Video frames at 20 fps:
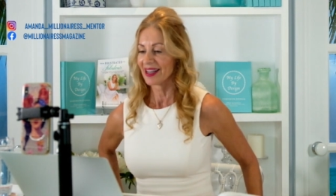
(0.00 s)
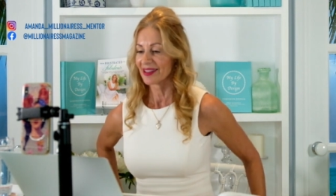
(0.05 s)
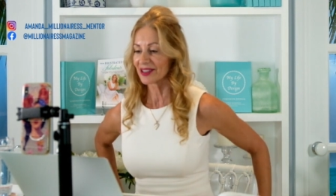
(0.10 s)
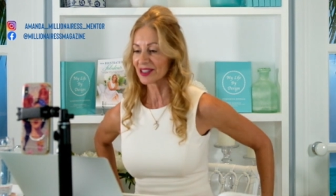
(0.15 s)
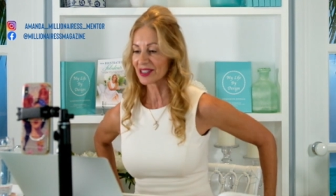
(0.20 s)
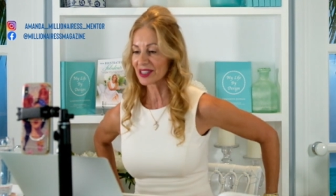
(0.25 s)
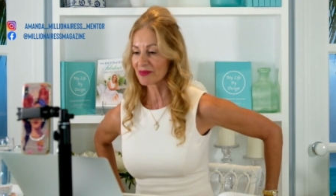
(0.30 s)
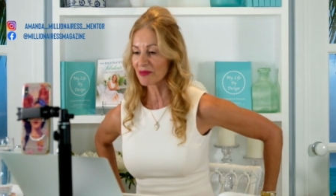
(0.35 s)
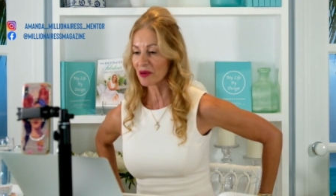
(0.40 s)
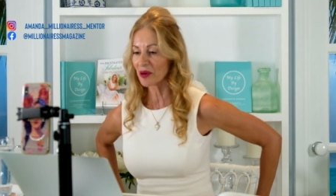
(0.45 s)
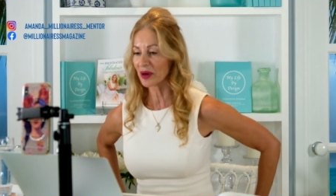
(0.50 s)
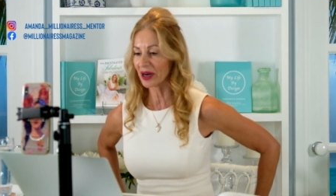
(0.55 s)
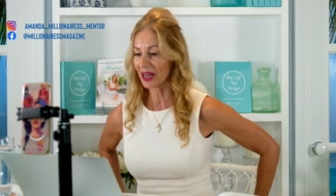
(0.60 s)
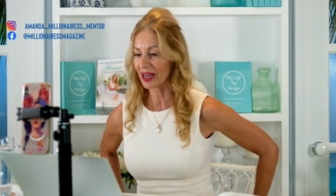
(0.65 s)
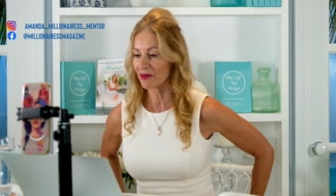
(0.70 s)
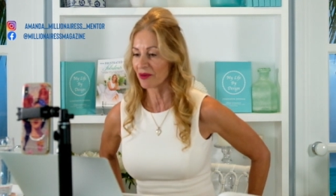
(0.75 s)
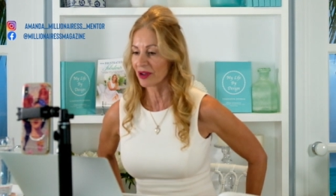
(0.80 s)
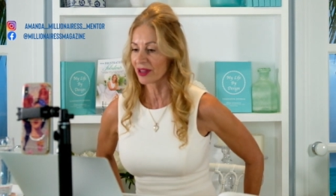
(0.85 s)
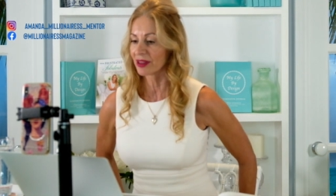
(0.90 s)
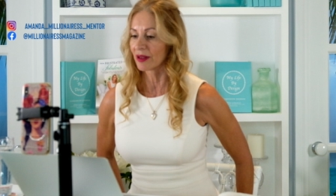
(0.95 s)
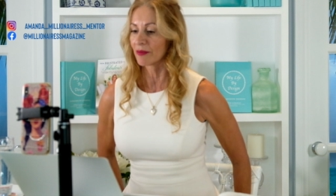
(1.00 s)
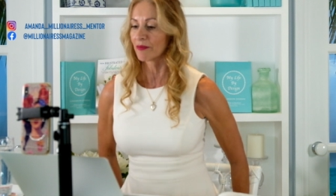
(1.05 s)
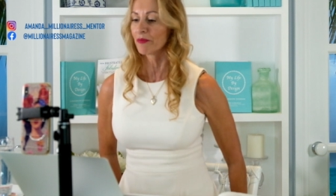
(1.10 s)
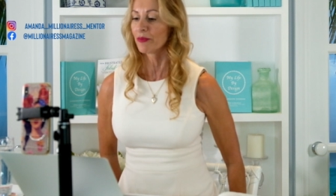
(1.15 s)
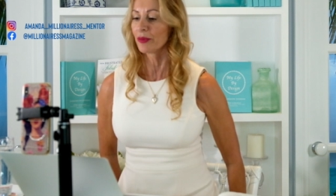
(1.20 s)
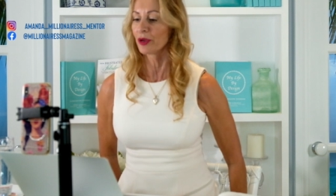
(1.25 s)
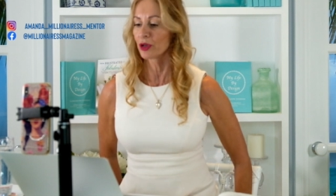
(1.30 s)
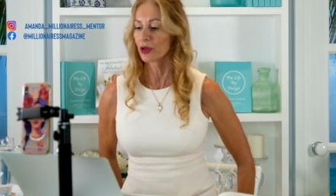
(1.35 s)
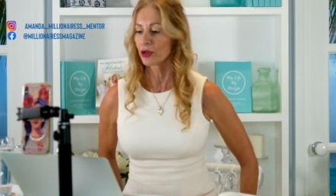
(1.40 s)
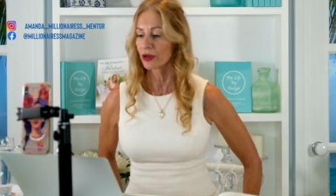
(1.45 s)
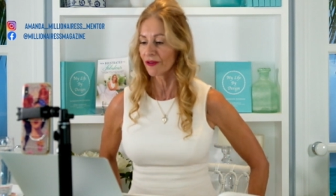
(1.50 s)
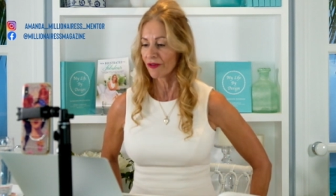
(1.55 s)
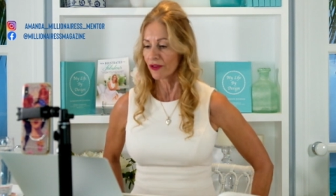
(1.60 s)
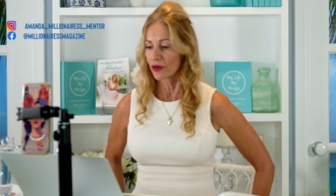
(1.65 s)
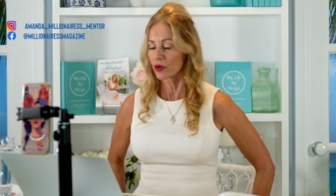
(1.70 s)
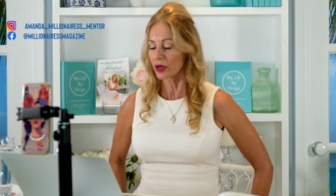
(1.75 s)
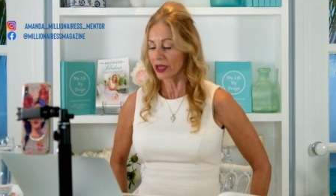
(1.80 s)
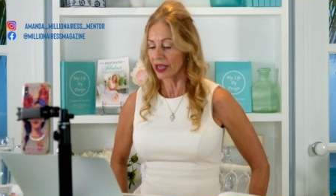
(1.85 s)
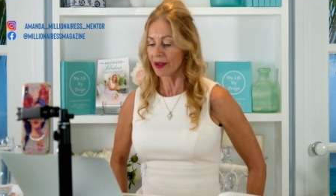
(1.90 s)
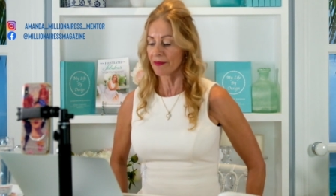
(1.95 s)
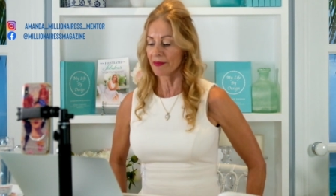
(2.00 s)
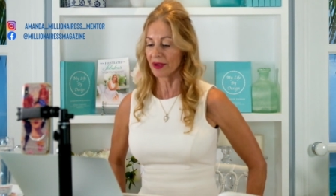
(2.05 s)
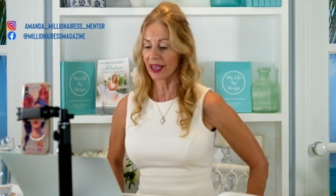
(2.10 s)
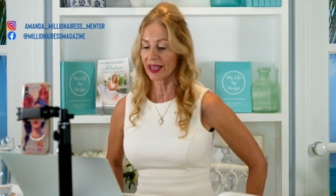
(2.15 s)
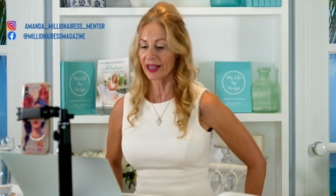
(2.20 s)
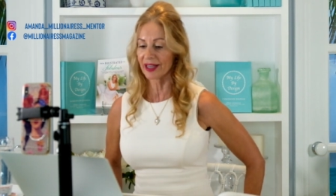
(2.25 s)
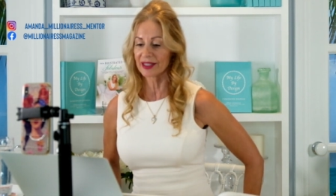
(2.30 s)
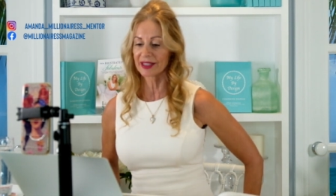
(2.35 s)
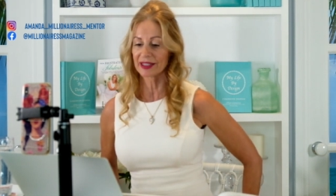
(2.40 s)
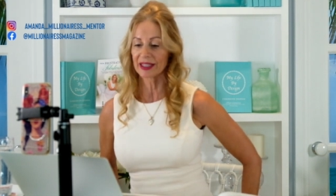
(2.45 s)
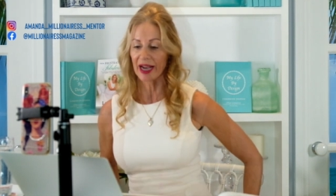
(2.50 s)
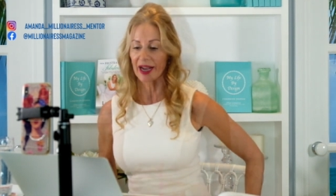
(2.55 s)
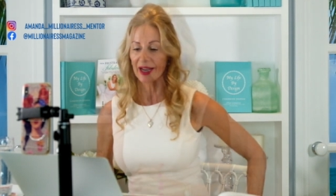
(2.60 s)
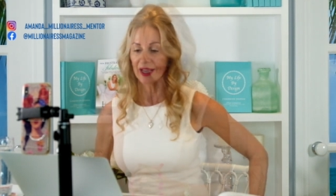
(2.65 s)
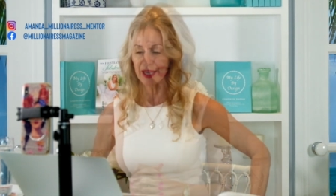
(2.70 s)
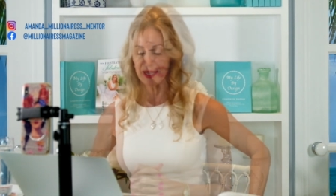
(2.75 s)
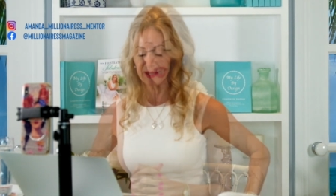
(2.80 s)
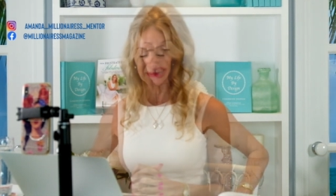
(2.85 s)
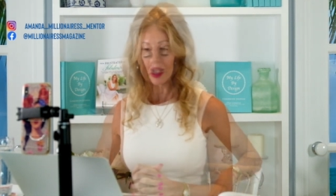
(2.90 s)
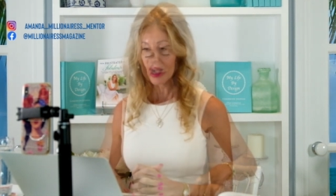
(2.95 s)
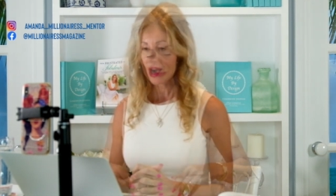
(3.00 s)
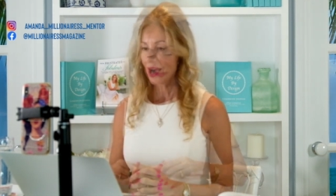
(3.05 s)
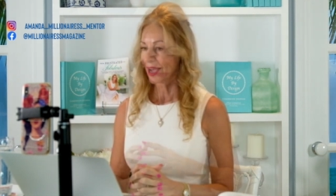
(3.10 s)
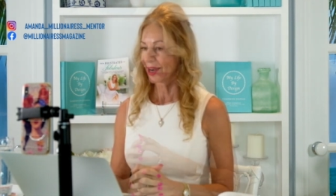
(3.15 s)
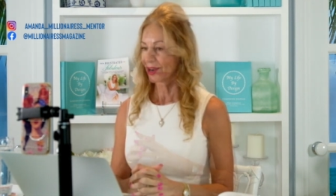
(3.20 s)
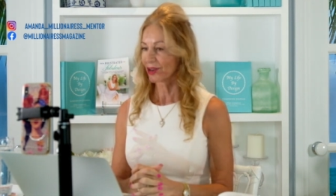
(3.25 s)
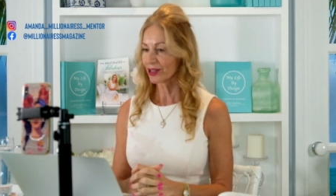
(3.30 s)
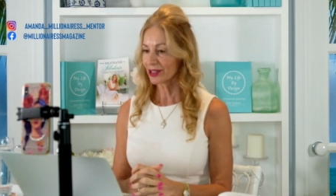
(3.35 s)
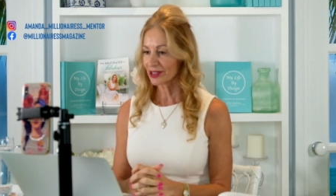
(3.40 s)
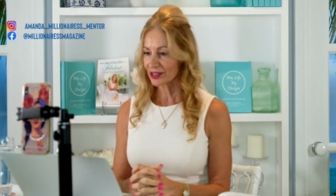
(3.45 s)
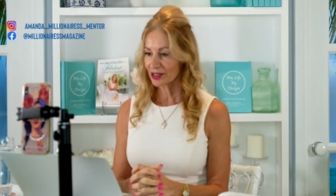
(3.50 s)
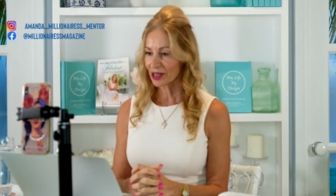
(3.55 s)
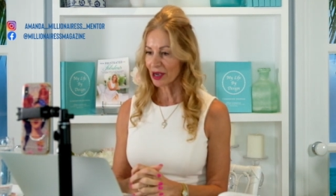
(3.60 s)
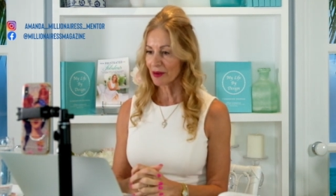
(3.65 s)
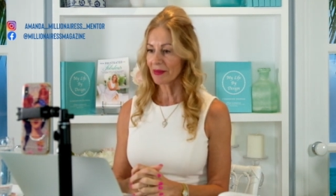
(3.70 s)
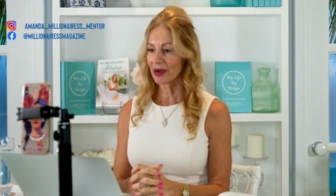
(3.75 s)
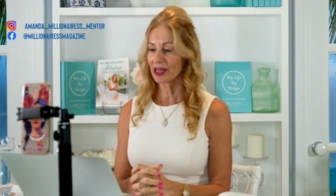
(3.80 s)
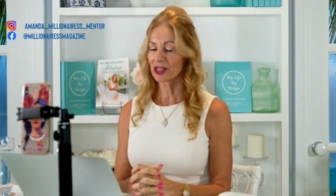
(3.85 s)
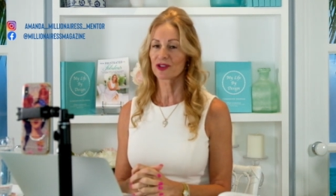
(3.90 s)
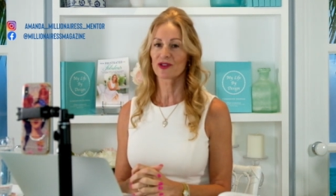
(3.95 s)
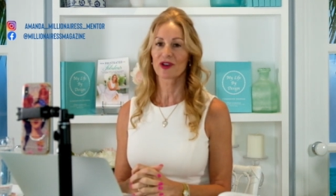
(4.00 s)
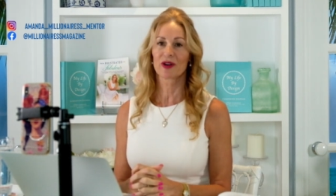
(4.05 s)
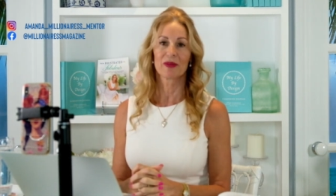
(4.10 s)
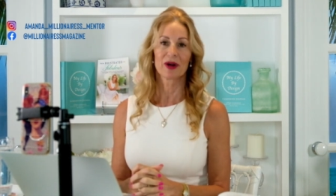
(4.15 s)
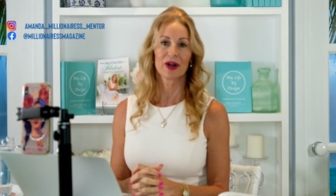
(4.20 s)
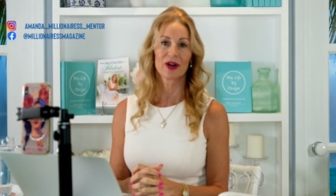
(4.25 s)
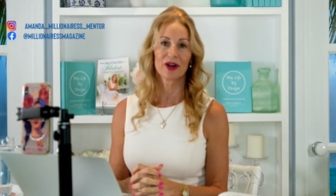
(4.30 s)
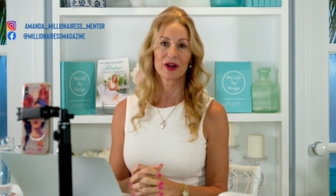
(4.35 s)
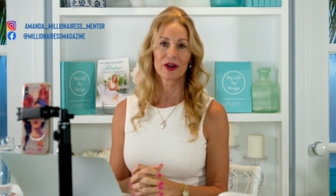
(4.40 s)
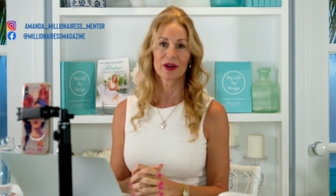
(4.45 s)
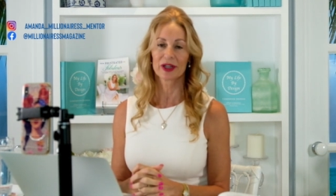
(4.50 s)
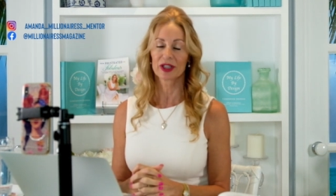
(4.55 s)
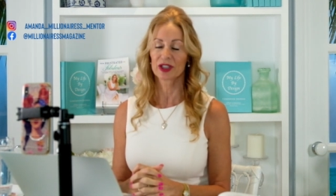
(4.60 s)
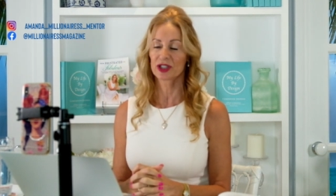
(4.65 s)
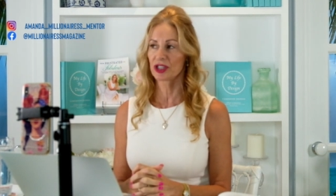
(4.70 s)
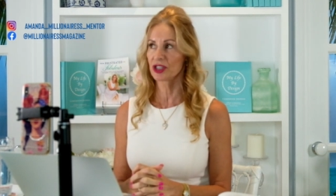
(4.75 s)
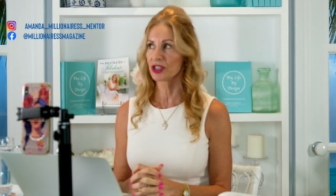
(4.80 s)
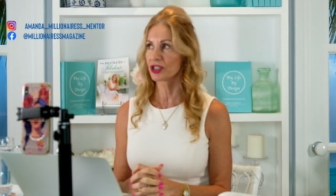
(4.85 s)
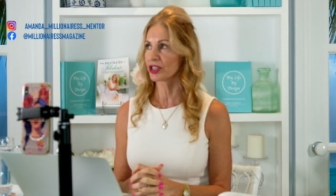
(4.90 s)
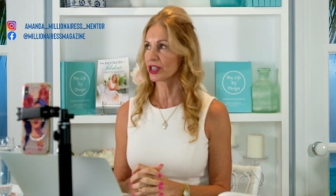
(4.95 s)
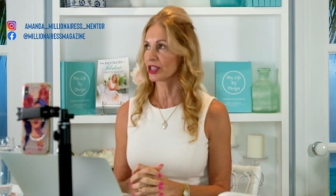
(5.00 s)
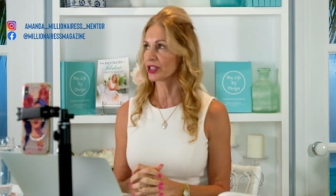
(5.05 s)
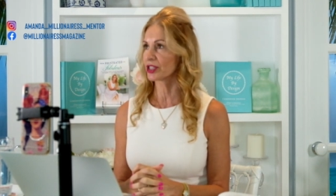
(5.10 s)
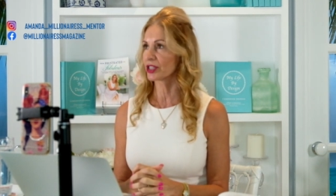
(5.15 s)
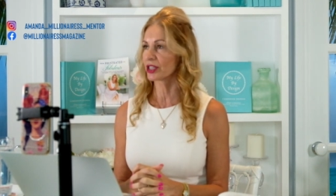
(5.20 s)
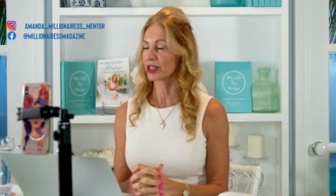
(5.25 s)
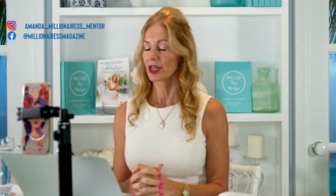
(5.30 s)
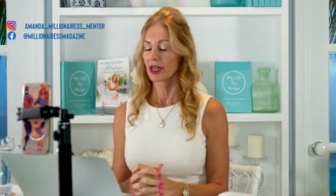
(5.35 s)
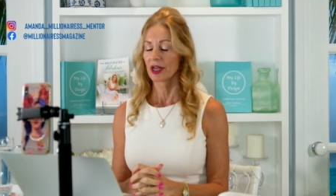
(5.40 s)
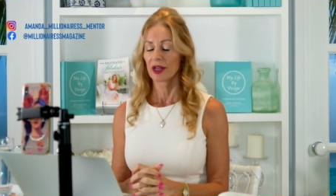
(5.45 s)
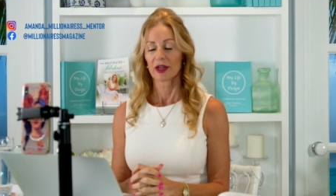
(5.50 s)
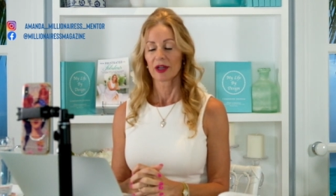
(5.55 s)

this morning with the beautiful Kim Kiyosaki. I learnt so much from her, and she's just